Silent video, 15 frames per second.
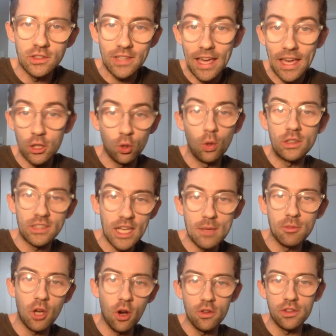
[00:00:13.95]
How did your team
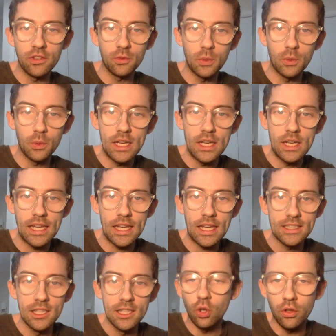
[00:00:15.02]
go this weekend?
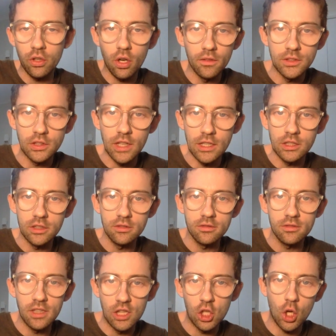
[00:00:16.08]
Join the conversation
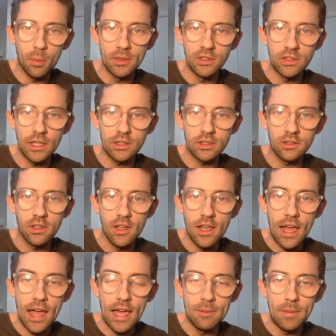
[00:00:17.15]
in the comments section
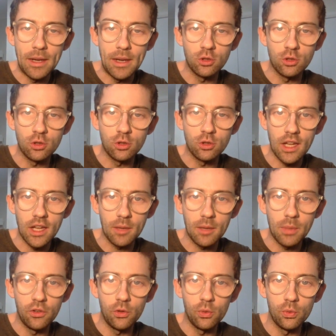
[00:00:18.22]
and make sure to hit the like
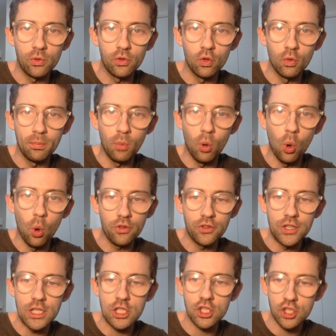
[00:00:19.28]
button to support
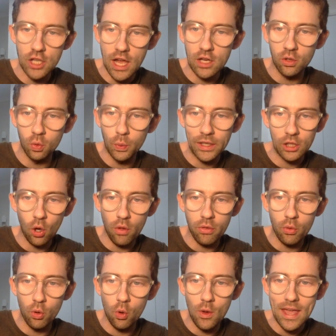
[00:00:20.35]
the channel. We're going to go
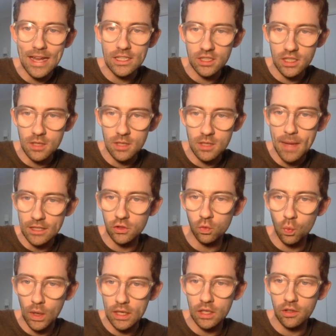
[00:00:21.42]
through each of the matches
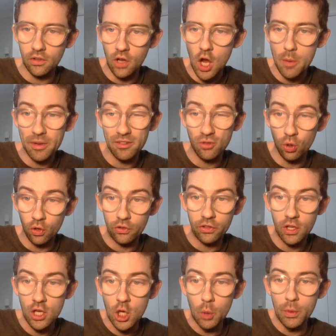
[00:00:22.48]
one at a time. And of course,
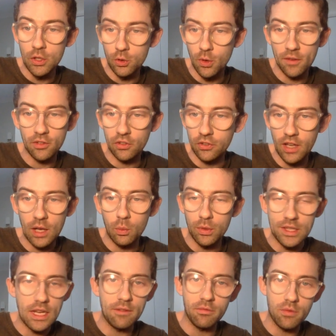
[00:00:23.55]
we do have to start with
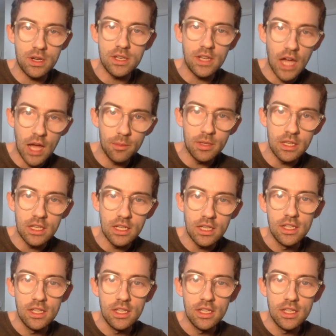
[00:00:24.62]
the F3 derby.